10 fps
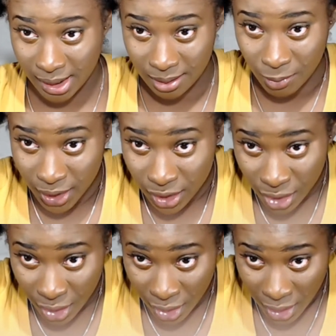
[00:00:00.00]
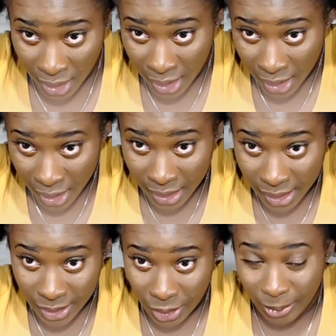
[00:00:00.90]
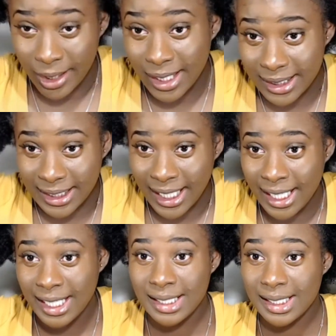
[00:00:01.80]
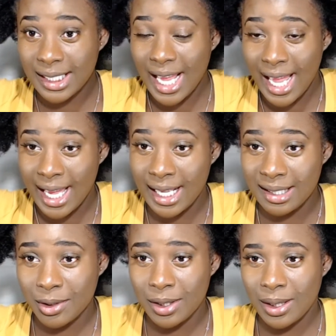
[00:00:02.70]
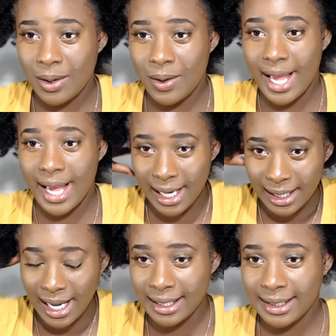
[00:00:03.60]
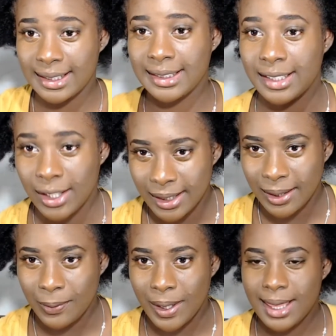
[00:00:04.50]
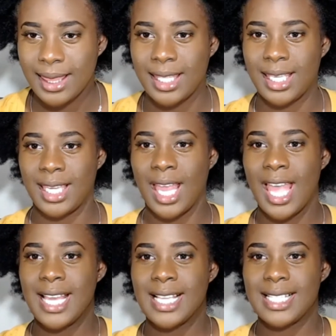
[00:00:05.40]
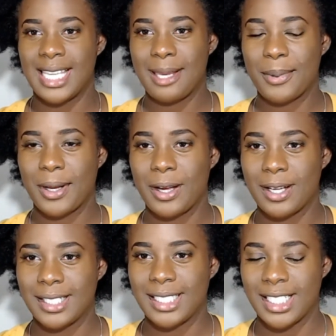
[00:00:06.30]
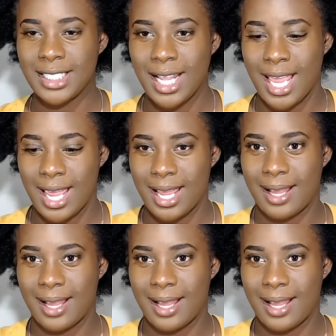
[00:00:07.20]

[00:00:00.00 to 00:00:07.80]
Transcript: moisture. There's no product in it, and I'm gonna go ahead and get started with the deep conditioning.